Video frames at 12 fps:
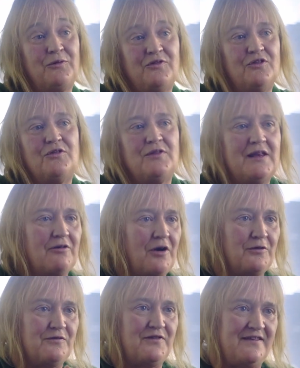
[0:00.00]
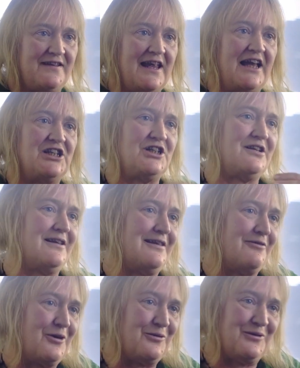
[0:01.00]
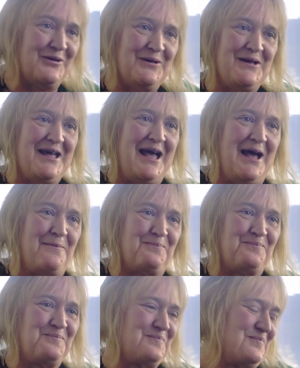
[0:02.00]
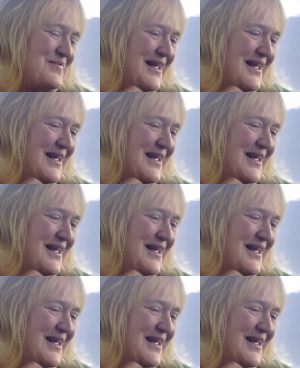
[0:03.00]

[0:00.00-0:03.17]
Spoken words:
want to do their own investigation and their own